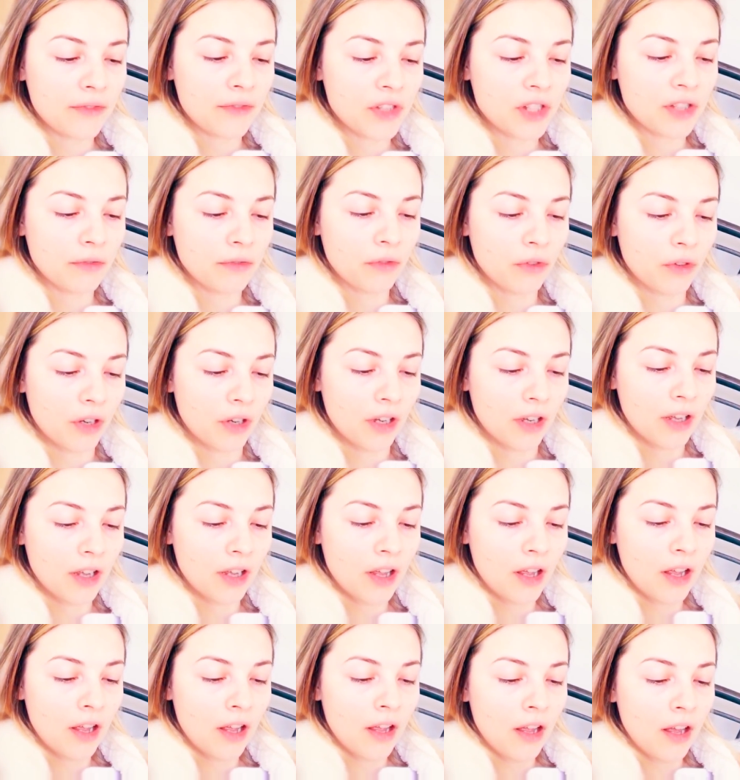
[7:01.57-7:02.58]
everything?
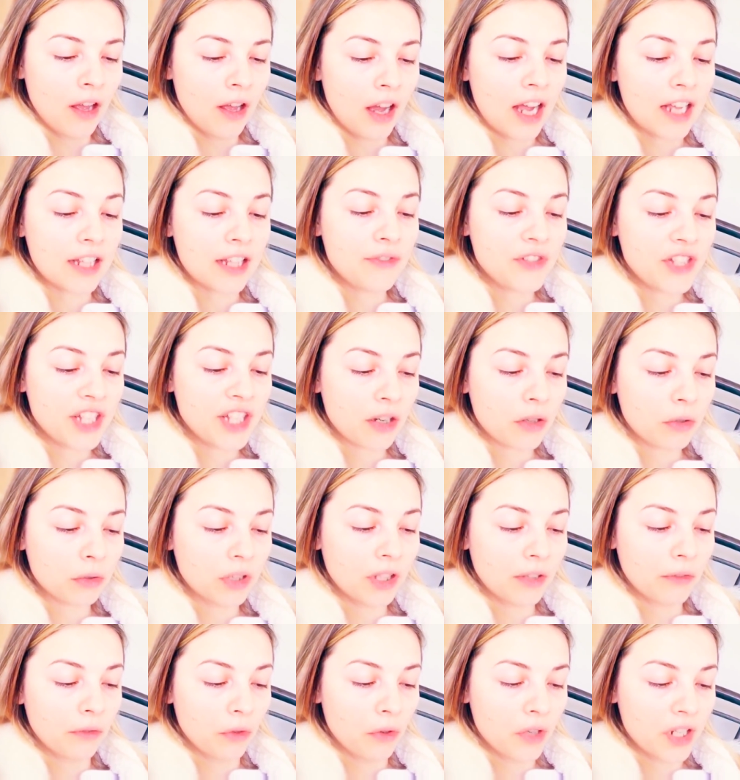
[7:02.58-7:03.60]
All my
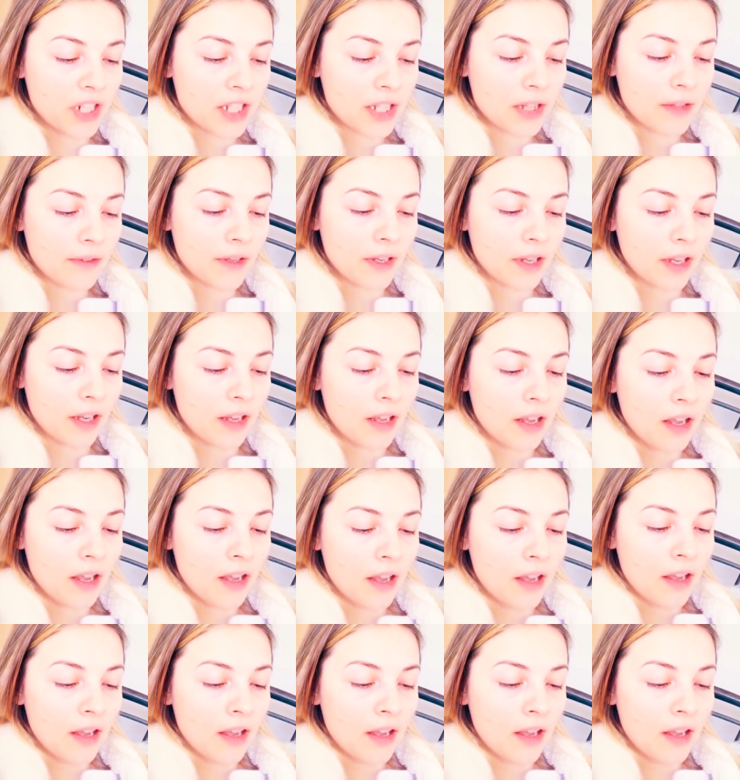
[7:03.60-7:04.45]
pleasures?